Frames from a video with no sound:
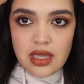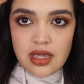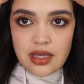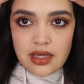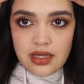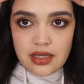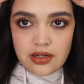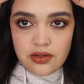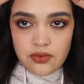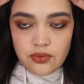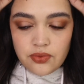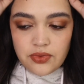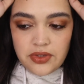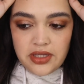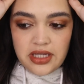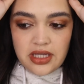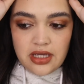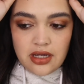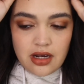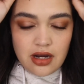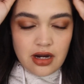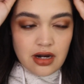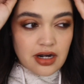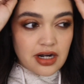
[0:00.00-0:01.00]
and we
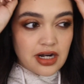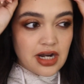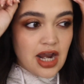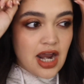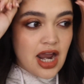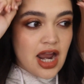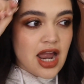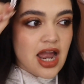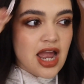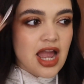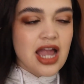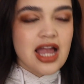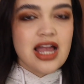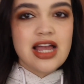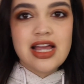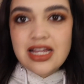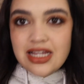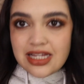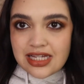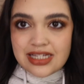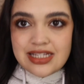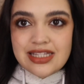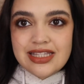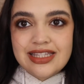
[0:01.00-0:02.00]
are
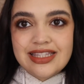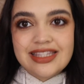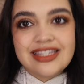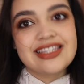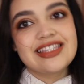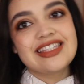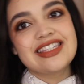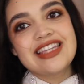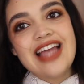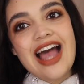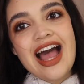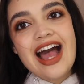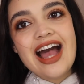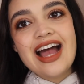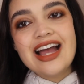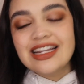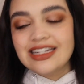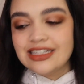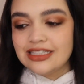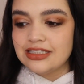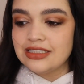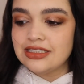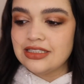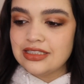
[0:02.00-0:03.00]

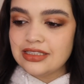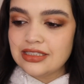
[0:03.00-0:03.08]
done.